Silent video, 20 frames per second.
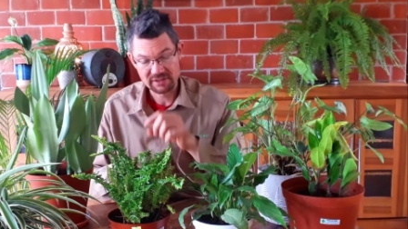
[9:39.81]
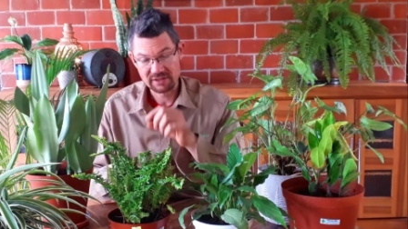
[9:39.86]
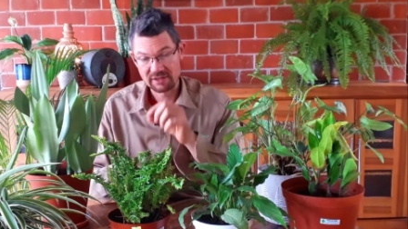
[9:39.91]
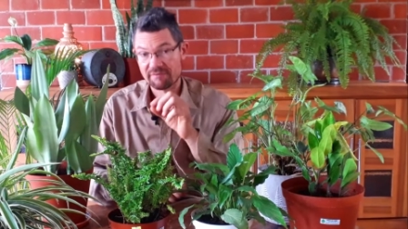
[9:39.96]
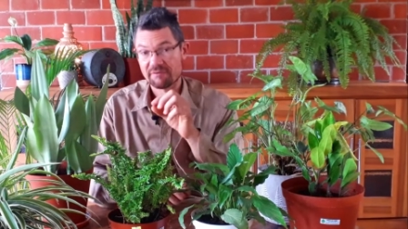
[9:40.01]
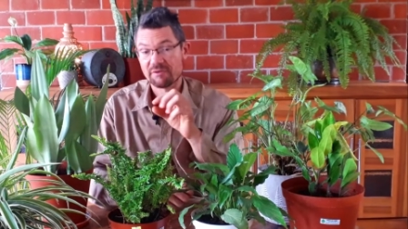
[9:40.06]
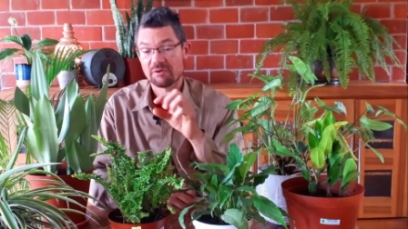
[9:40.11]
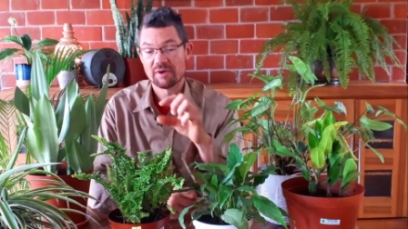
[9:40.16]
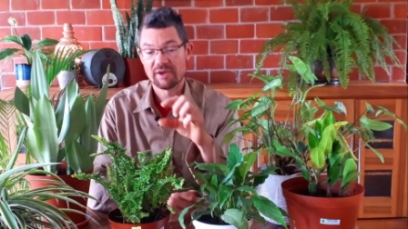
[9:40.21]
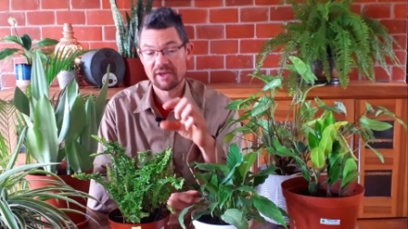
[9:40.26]

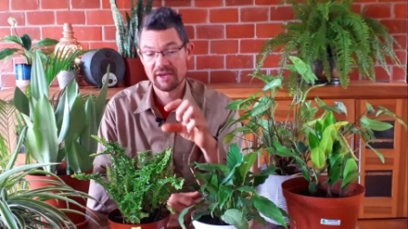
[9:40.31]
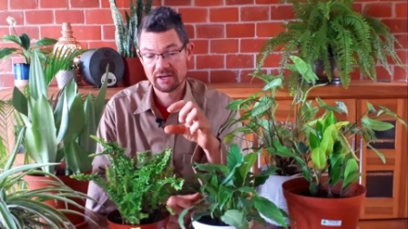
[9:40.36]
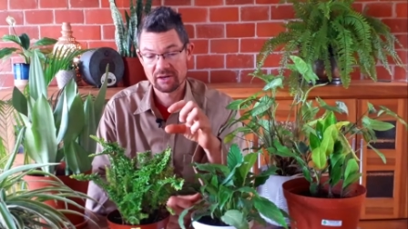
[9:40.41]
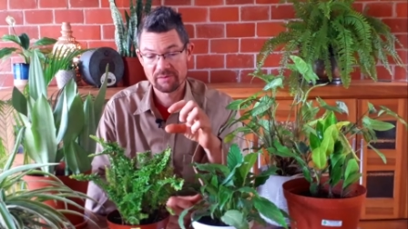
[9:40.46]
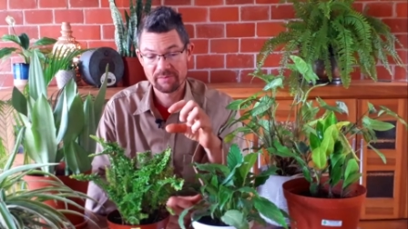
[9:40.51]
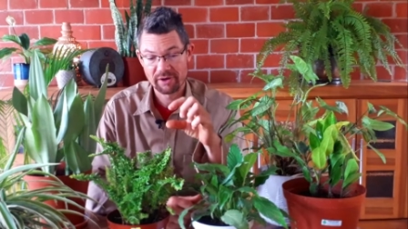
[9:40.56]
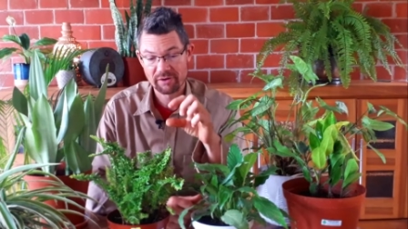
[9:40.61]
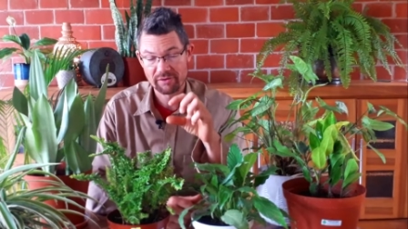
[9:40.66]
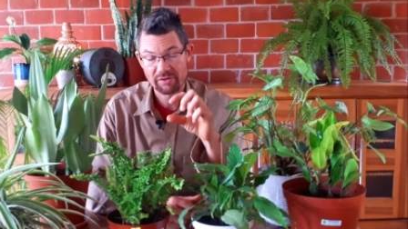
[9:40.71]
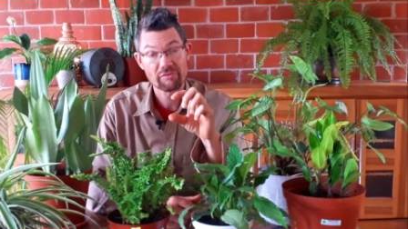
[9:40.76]
if you hit
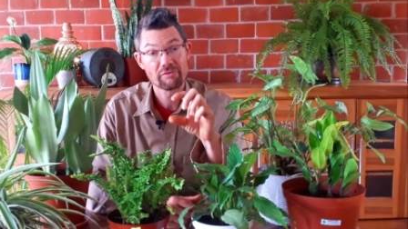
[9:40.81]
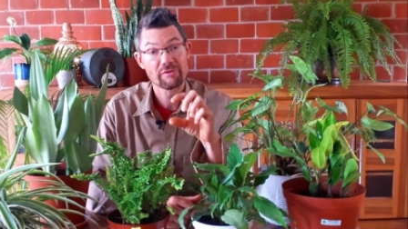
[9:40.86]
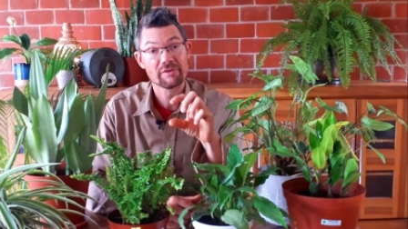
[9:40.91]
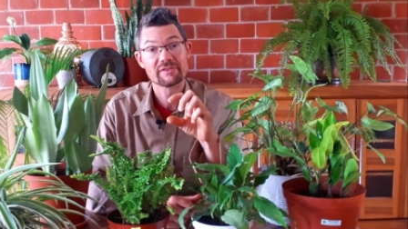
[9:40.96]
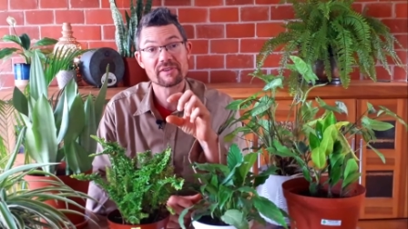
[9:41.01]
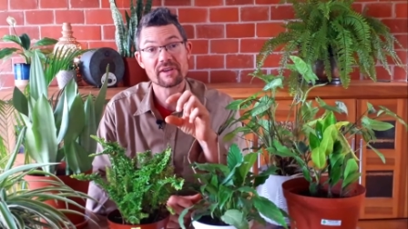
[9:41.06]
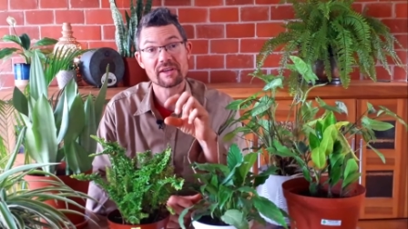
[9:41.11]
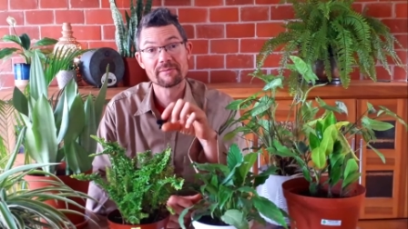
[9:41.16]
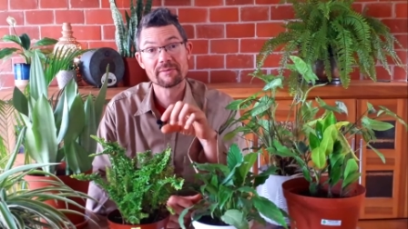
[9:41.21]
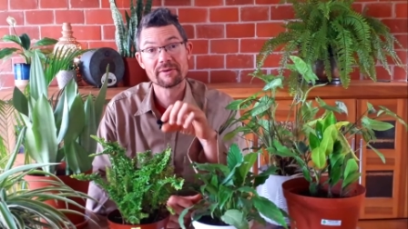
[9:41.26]
about 3
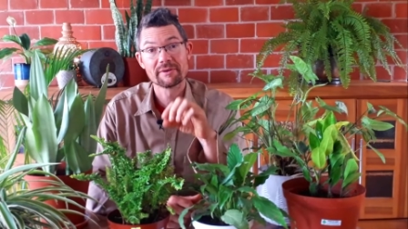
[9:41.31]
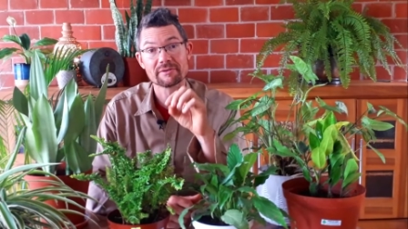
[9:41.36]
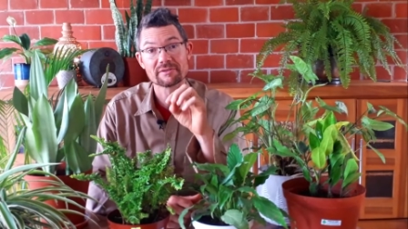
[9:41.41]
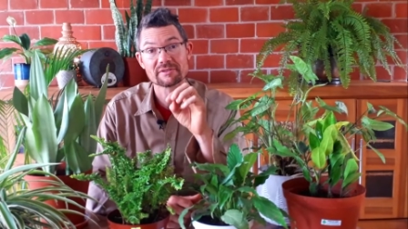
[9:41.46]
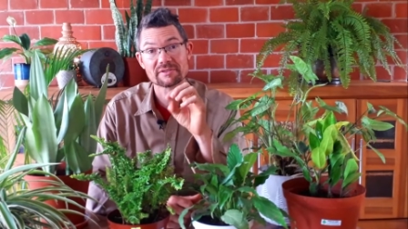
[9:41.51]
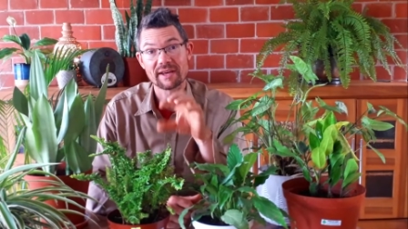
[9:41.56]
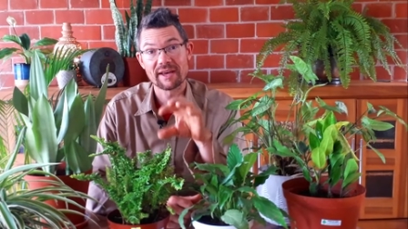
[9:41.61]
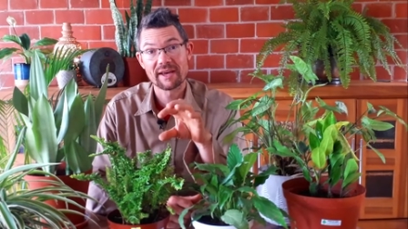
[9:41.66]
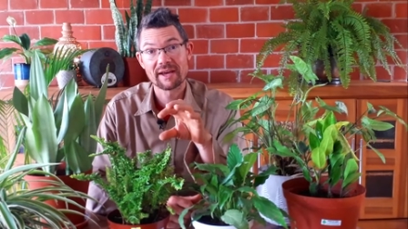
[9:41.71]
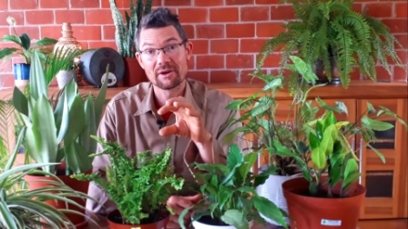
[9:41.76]
centimeters
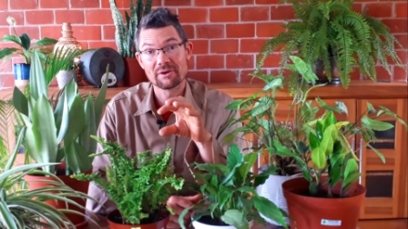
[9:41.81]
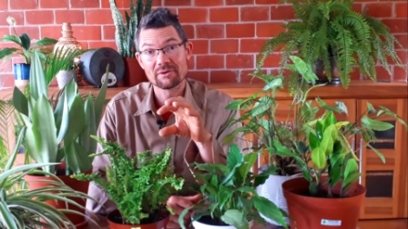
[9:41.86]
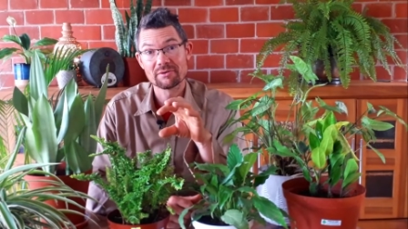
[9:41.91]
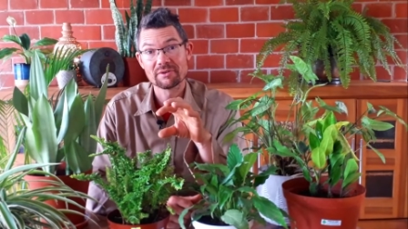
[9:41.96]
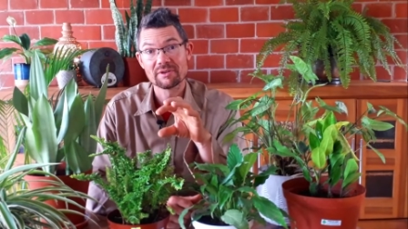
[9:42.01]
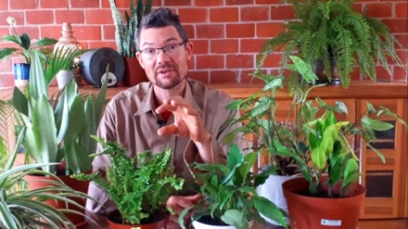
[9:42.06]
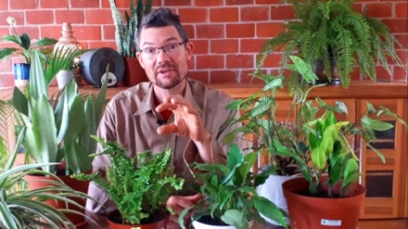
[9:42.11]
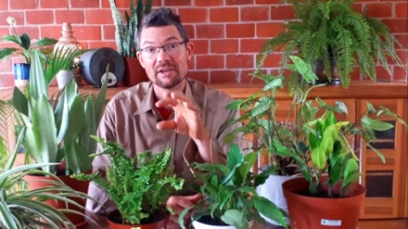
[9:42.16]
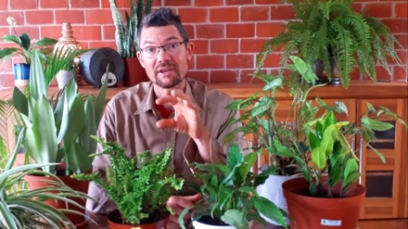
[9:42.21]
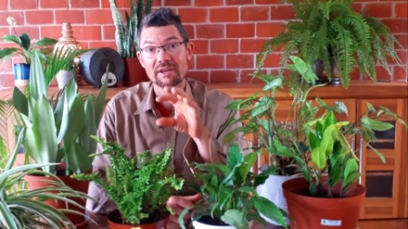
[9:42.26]

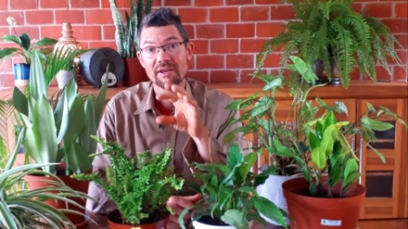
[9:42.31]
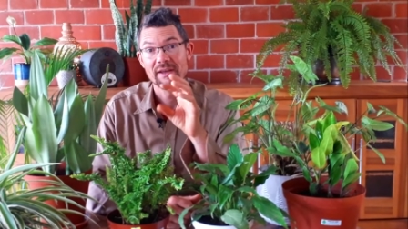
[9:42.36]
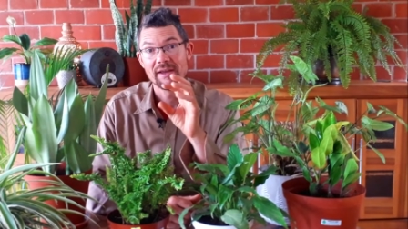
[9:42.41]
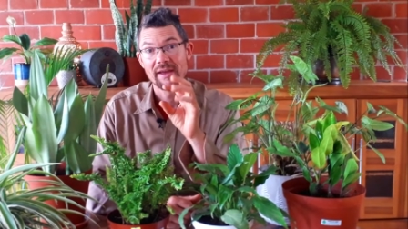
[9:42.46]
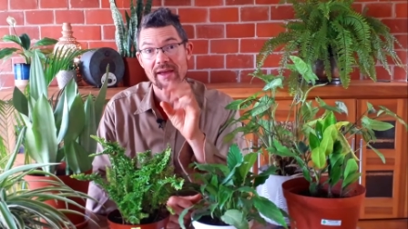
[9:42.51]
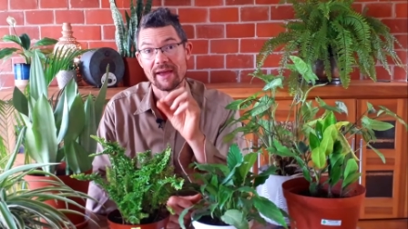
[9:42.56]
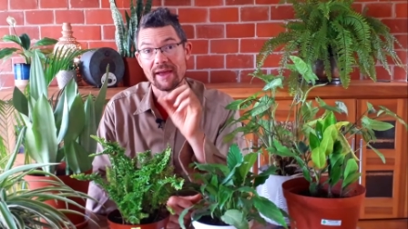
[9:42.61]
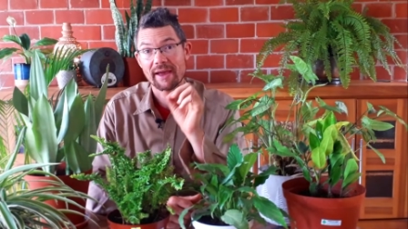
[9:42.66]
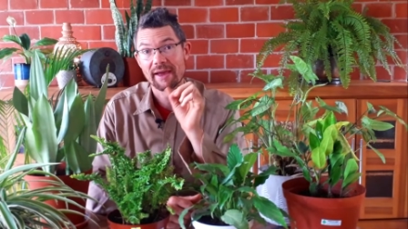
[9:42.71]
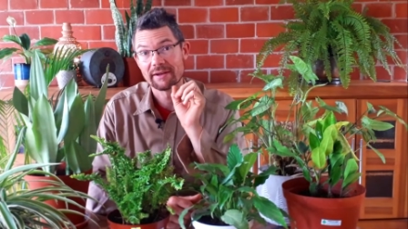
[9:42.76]
down
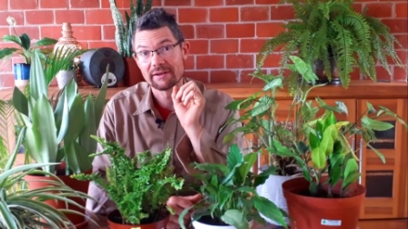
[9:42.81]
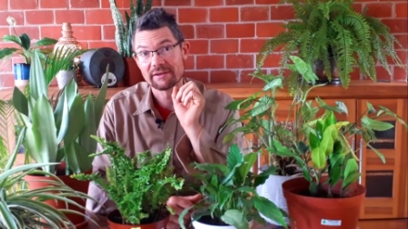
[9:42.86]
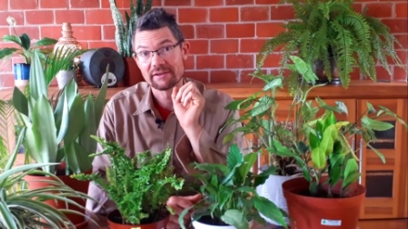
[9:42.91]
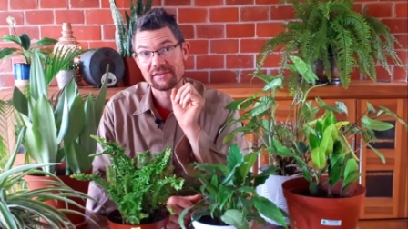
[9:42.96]
and